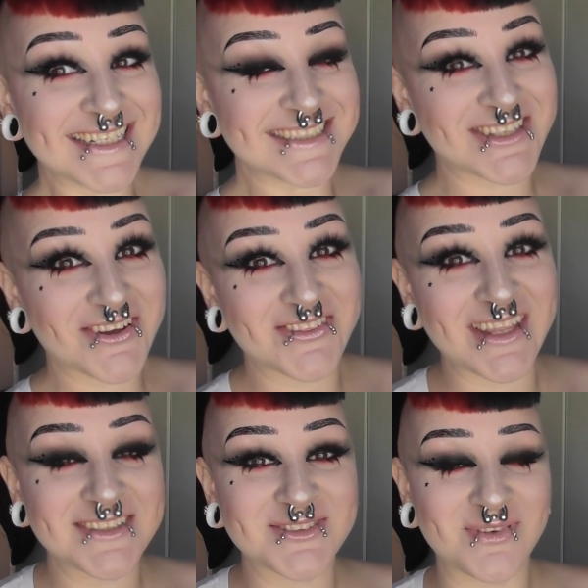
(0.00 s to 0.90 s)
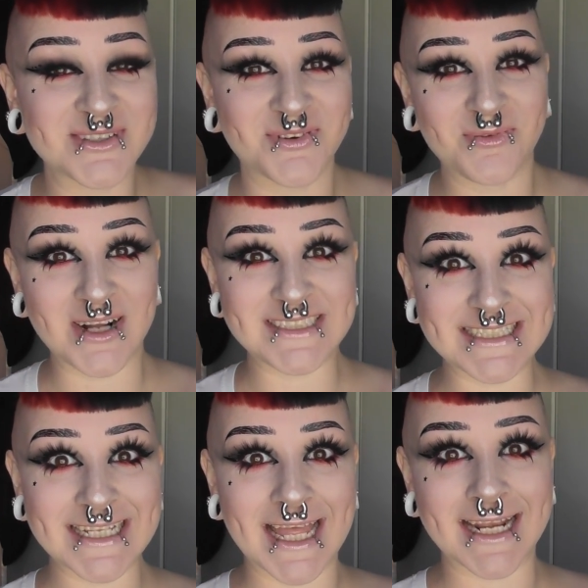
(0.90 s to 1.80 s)
So thank you so much for
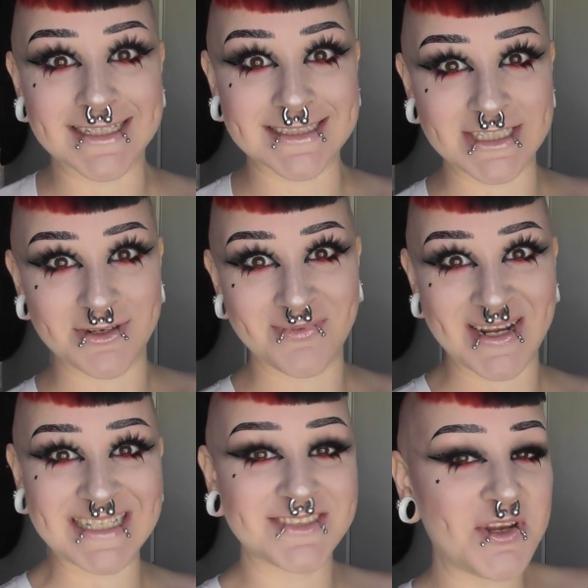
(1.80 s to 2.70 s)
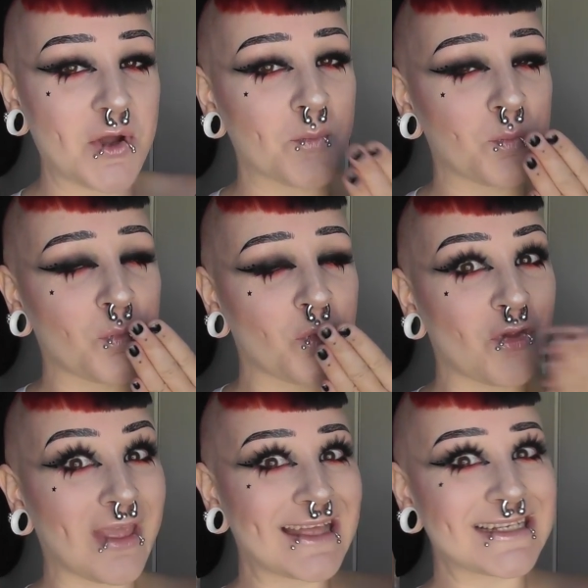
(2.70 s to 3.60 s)
watching, and I'll see you in my next video.
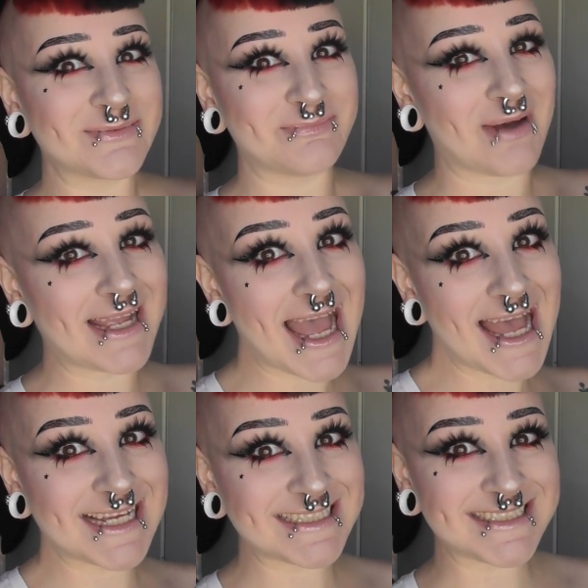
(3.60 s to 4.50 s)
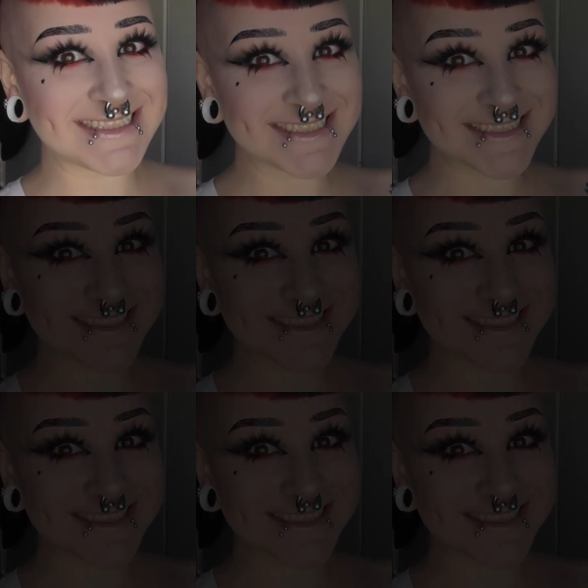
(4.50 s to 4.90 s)
Bye, guys!